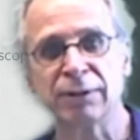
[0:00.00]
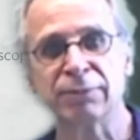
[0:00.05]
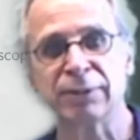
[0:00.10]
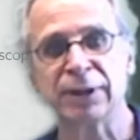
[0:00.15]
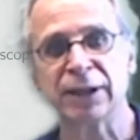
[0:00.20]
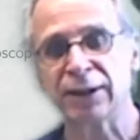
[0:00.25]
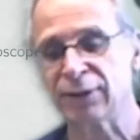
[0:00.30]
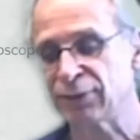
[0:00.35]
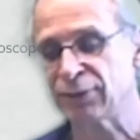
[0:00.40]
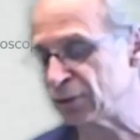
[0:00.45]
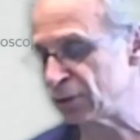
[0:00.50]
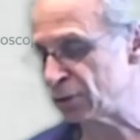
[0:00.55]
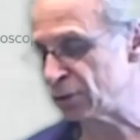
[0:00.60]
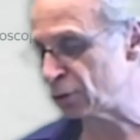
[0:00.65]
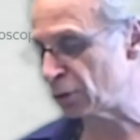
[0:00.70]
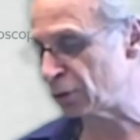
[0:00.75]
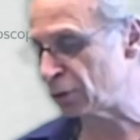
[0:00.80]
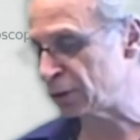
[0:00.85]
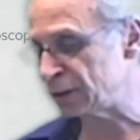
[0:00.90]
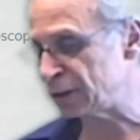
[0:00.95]
We have the
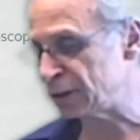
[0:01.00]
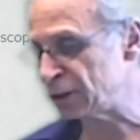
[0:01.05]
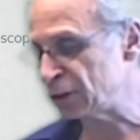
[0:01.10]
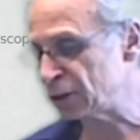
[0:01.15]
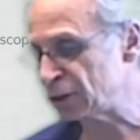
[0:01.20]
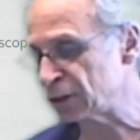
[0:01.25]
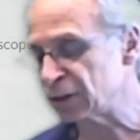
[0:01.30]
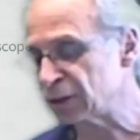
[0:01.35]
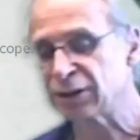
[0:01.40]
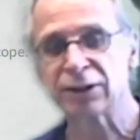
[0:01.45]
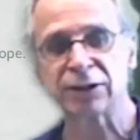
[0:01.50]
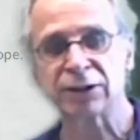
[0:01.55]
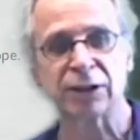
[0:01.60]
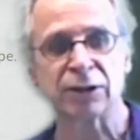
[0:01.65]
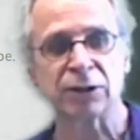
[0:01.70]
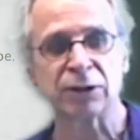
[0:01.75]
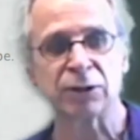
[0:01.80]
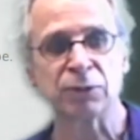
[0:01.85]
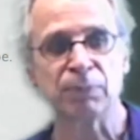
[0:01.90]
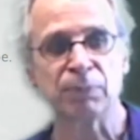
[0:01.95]
third edition,
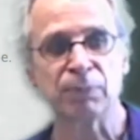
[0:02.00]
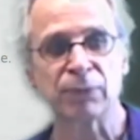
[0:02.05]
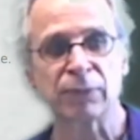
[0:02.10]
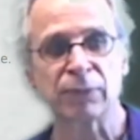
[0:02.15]
so